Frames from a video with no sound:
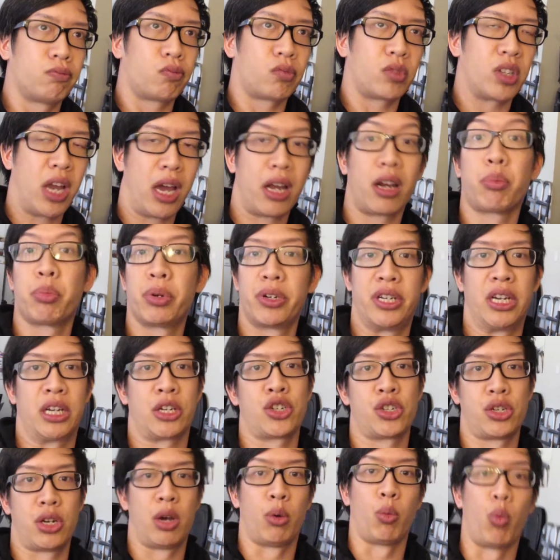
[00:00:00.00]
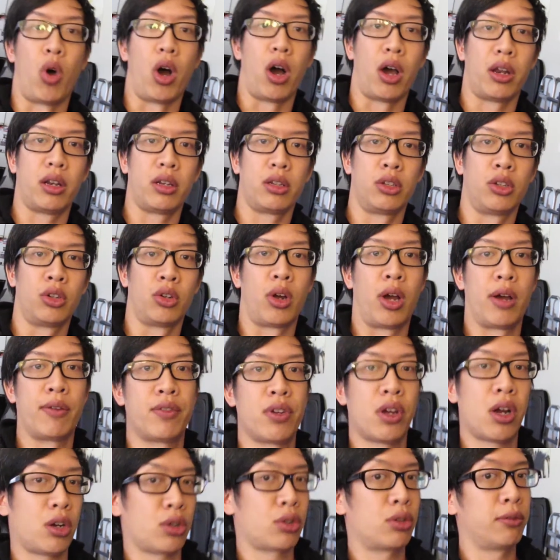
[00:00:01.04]
kind of protection I want. I've
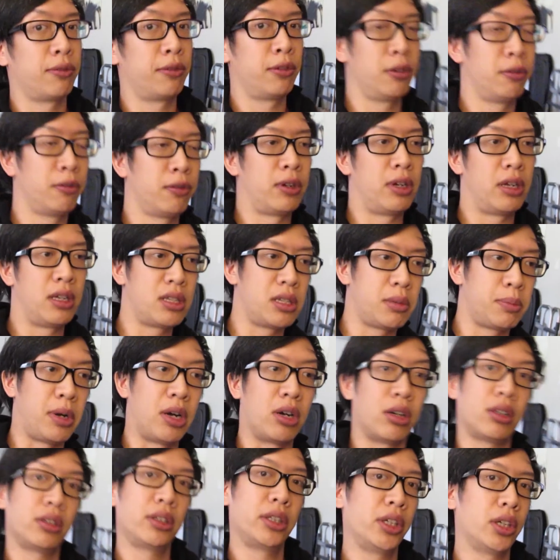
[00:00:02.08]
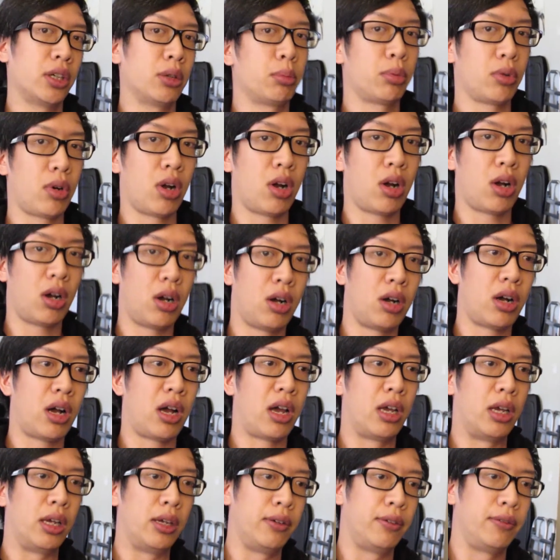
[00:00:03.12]
talked to a few friends about clear bra.
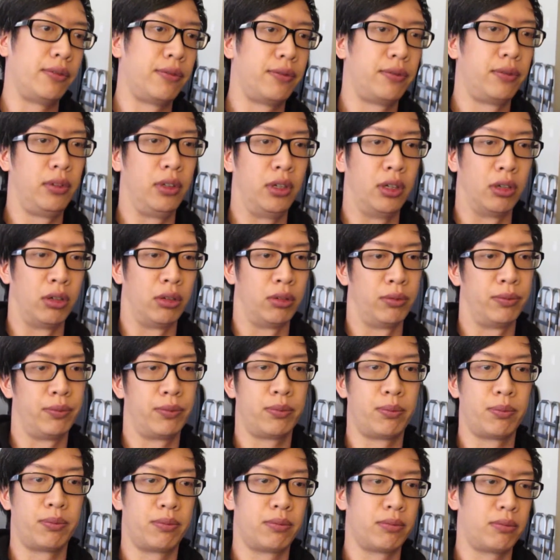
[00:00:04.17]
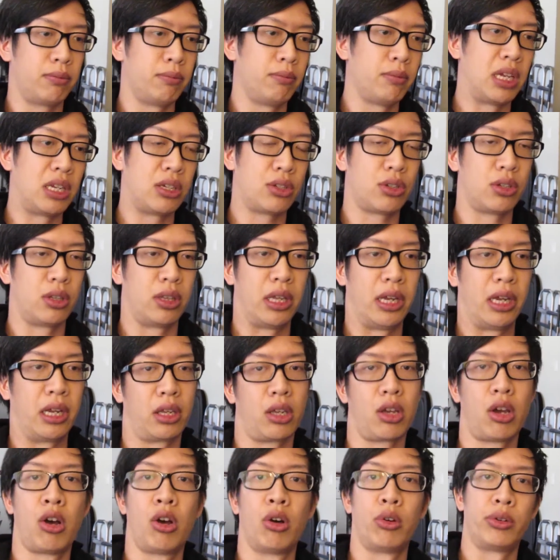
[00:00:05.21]
I've mentioned like,
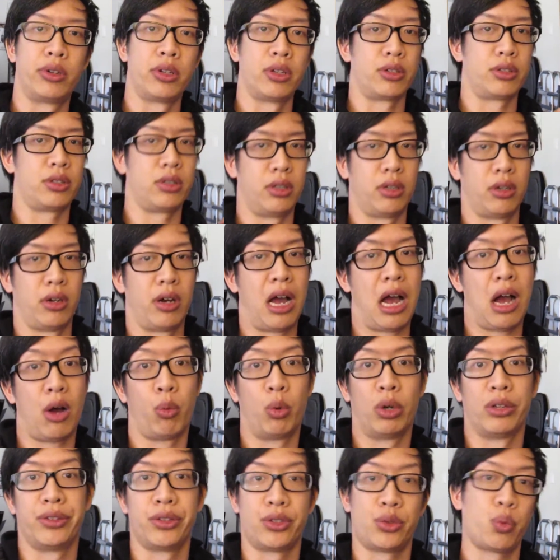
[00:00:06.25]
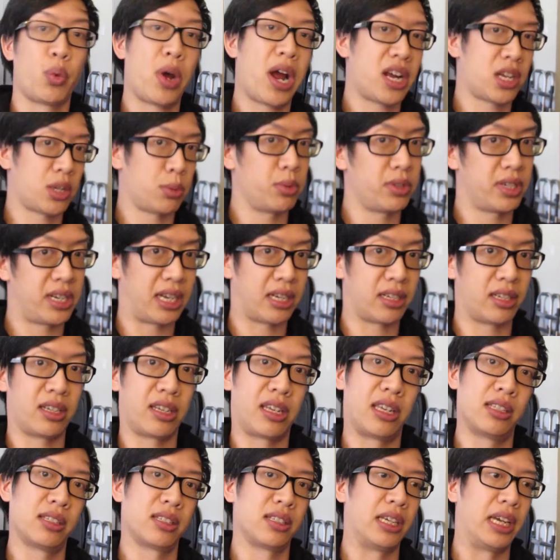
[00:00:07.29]
oh, how well does wax protect
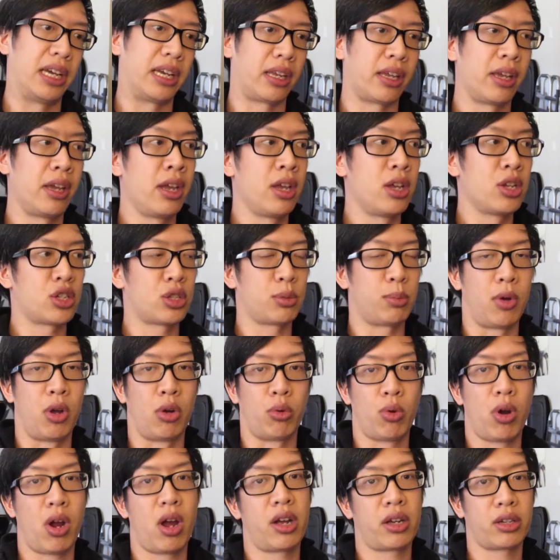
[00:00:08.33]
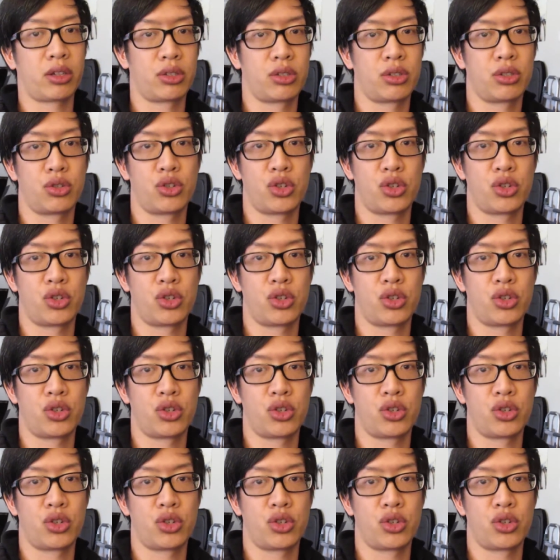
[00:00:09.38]
against like small rocks,